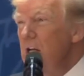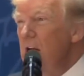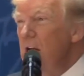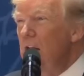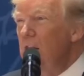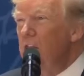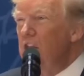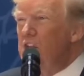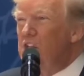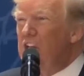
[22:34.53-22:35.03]

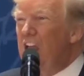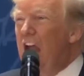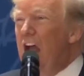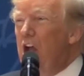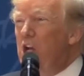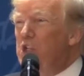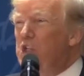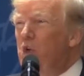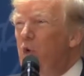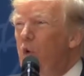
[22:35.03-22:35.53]
This
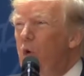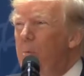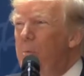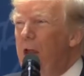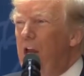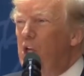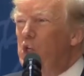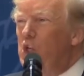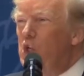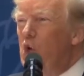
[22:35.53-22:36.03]
council will
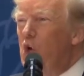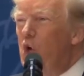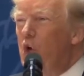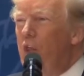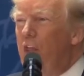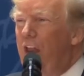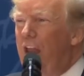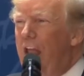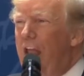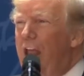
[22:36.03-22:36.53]
make sure
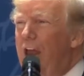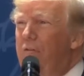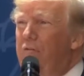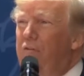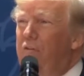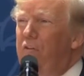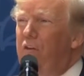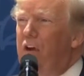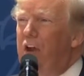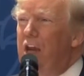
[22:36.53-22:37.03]
that
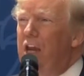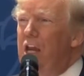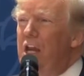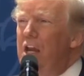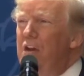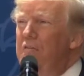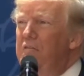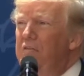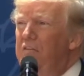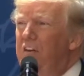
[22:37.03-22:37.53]
every
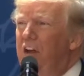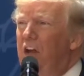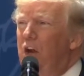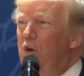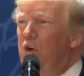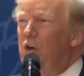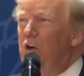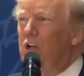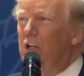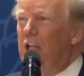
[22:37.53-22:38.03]

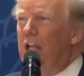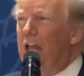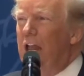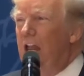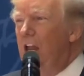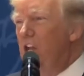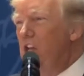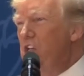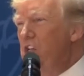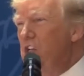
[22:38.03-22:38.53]
federal
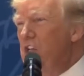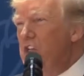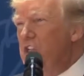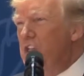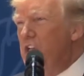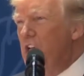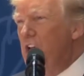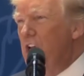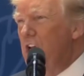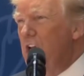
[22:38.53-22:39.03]

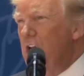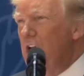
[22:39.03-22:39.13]
agency